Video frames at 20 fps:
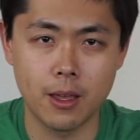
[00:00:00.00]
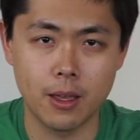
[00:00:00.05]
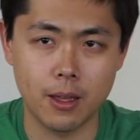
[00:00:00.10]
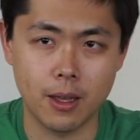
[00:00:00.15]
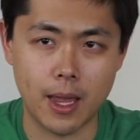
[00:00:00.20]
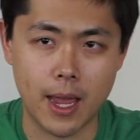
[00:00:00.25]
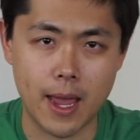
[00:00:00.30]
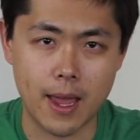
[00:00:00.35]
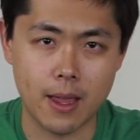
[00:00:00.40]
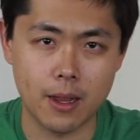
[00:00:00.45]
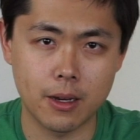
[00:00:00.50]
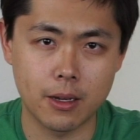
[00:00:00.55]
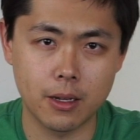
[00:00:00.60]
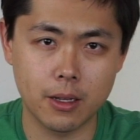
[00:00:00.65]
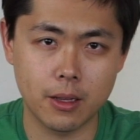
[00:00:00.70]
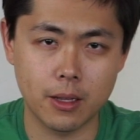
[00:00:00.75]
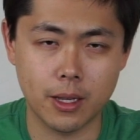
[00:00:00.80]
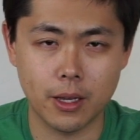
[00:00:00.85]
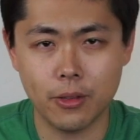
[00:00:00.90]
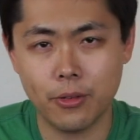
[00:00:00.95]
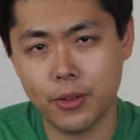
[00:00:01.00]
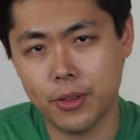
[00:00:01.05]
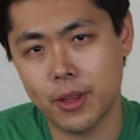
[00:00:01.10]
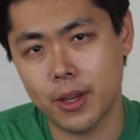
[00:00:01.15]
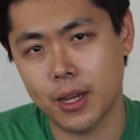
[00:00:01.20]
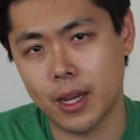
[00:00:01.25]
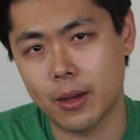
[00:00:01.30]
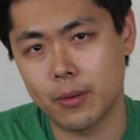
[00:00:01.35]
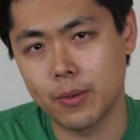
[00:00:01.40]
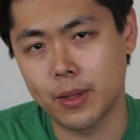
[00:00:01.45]
And the other thing
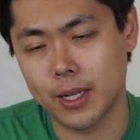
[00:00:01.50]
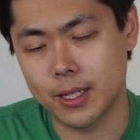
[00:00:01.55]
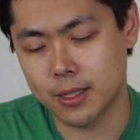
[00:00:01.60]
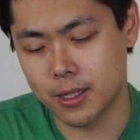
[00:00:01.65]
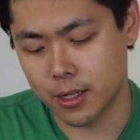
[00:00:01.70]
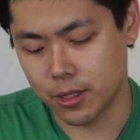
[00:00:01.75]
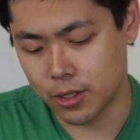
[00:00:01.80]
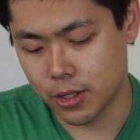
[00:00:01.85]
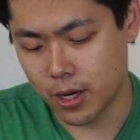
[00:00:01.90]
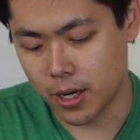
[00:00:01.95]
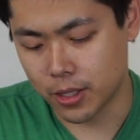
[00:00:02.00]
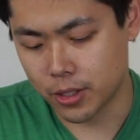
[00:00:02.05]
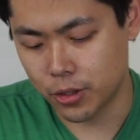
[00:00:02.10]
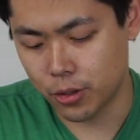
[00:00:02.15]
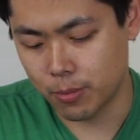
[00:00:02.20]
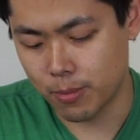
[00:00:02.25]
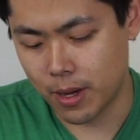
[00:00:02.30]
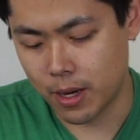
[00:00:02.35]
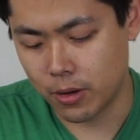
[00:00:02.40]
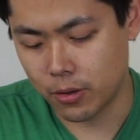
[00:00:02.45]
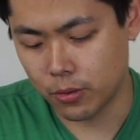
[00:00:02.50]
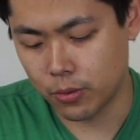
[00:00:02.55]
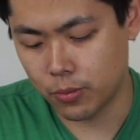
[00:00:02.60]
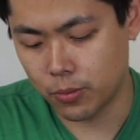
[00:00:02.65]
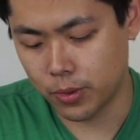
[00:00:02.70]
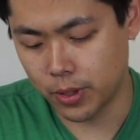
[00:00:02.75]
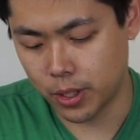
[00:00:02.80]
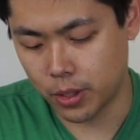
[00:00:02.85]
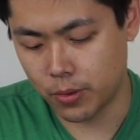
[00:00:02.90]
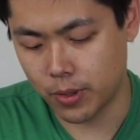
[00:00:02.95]
I would like to talk to you about
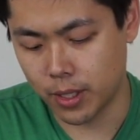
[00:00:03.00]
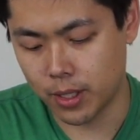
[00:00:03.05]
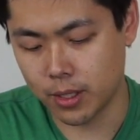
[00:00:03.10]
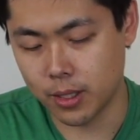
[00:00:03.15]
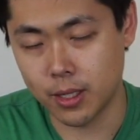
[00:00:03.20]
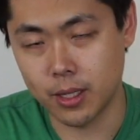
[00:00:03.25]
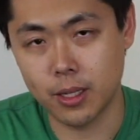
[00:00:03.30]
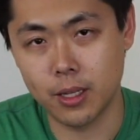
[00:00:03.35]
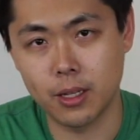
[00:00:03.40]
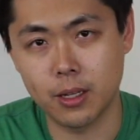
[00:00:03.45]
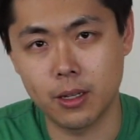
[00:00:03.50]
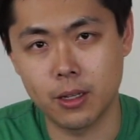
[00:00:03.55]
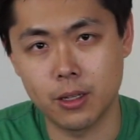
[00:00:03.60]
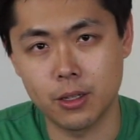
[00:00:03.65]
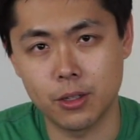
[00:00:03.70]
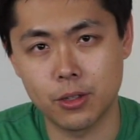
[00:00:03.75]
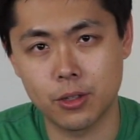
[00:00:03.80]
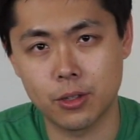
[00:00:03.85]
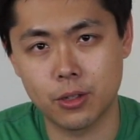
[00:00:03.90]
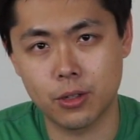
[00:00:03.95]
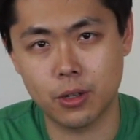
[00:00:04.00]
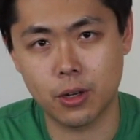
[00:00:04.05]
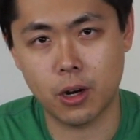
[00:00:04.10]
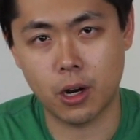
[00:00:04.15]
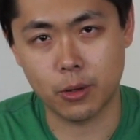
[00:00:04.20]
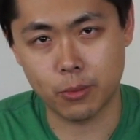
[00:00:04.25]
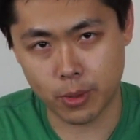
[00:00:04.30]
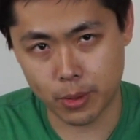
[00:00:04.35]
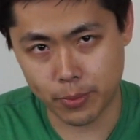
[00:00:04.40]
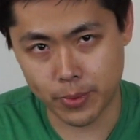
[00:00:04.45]
really quickly is
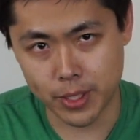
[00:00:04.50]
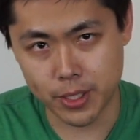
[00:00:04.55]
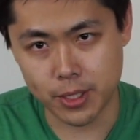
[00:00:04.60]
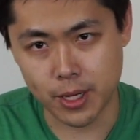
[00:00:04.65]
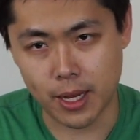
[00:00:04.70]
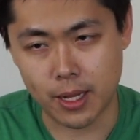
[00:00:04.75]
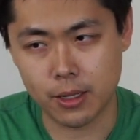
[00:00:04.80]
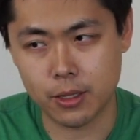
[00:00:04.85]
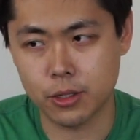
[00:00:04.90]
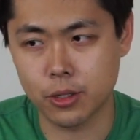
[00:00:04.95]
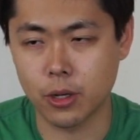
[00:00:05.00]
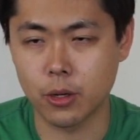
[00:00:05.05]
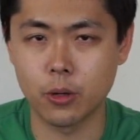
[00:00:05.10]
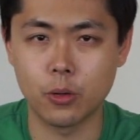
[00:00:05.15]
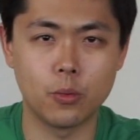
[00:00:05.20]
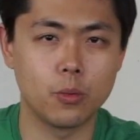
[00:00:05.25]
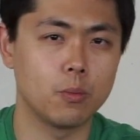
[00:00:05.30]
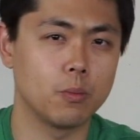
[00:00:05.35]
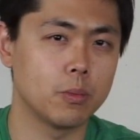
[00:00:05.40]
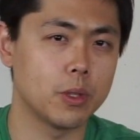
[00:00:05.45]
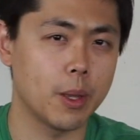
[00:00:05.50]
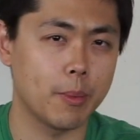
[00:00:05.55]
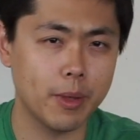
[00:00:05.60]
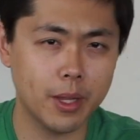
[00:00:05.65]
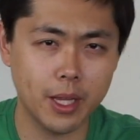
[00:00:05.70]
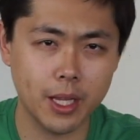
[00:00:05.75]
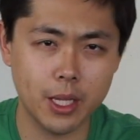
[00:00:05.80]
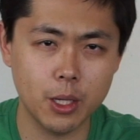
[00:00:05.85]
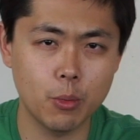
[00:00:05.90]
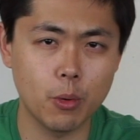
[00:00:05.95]
hardware reset. So
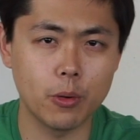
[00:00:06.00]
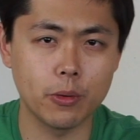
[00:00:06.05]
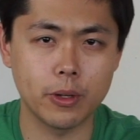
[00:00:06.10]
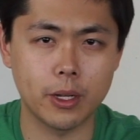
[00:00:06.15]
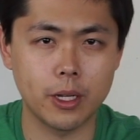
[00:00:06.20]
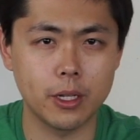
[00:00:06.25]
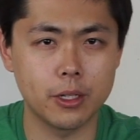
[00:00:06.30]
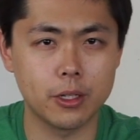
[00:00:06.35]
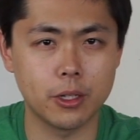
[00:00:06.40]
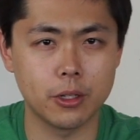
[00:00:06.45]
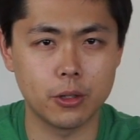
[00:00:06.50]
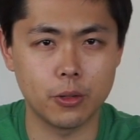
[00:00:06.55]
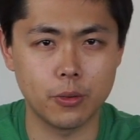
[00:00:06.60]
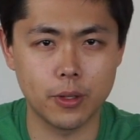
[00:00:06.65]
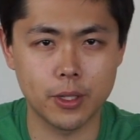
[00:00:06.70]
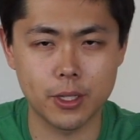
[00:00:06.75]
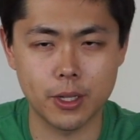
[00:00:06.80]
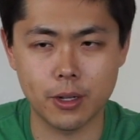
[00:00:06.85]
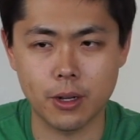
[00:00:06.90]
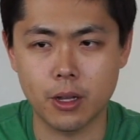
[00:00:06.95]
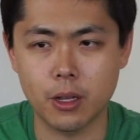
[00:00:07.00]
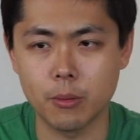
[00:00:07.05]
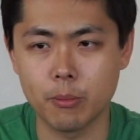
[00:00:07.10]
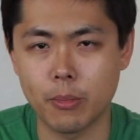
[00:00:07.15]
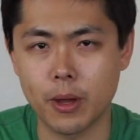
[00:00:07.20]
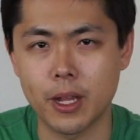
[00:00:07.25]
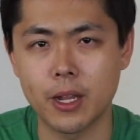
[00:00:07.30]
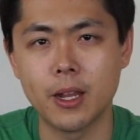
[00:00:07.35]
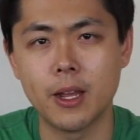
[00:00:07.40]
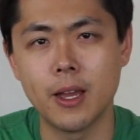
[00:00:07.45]
typically you won't need to do this at all,
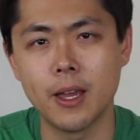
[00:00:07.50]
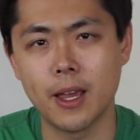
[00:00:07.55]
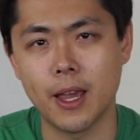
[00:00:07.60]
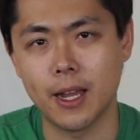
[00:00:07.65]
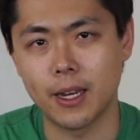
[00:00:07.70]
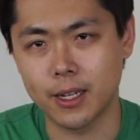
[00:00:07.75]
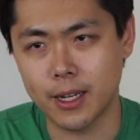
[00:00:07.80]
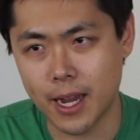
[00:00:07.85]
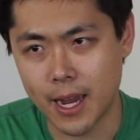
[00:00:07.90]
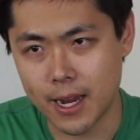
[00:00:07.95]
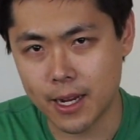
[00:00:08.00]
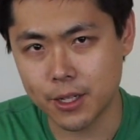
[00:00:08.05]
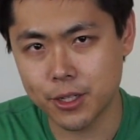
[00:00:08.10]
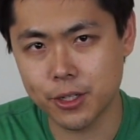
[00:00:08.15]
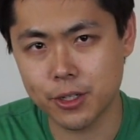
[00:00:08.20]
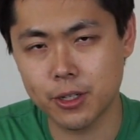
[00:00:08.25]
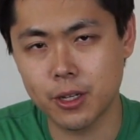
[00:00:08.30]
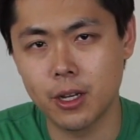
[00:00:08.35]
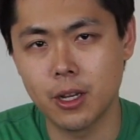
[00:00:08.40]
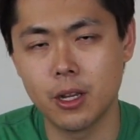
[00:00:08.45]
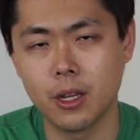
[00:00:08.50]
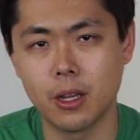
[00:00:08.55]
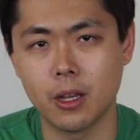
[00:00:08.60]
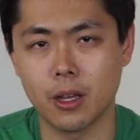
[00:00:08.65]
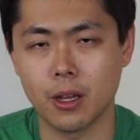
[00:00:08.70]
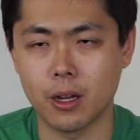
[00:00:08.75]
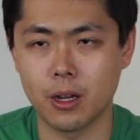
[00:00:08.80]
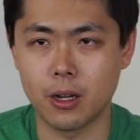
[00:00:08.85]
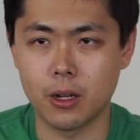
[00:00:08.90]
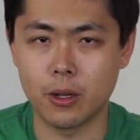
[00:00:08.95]
but in case
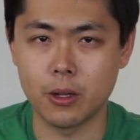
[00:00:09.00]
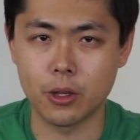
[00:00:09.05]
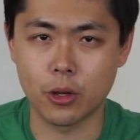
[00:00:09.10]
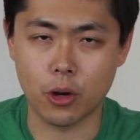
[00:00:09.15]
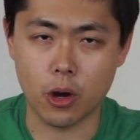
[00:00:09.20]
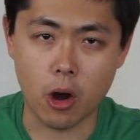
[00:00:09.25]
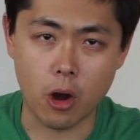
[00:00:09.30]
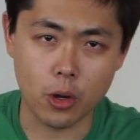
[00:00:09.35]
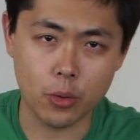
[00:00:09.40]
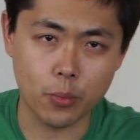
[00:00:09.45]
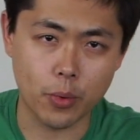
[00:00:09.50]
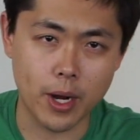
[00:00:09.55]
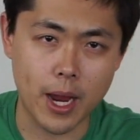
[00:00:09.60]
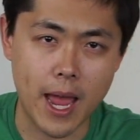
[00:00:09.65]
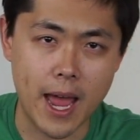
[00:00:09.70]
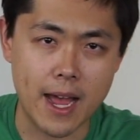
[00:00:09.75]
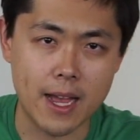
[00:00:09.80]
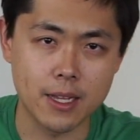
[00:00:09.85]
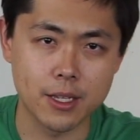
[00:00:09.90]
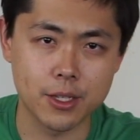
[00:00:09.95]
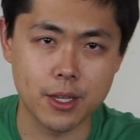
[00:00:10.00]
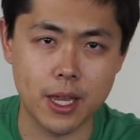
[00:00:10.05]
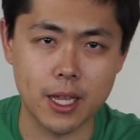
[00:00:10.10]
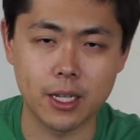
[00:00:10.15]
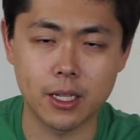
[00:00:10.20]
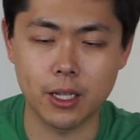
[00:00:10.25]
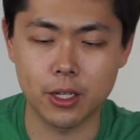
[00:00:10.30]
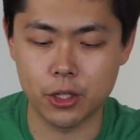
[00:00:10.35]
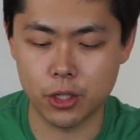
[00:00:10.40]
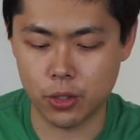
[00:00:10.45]
your hardware has any
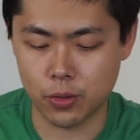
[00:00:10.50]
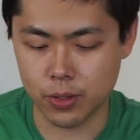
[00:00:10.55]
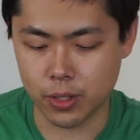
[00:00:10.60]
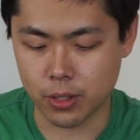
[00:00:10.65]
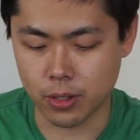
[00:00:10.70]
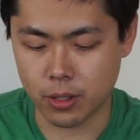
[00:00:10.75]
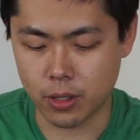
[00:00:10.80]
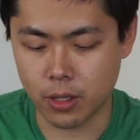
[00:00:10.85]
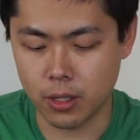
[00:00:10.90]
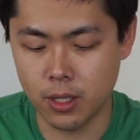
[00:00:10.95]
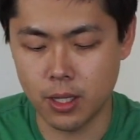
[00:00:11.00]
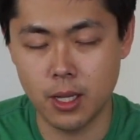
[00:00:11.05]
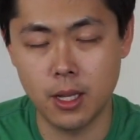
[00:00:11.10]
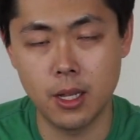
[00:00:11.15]
issues at all,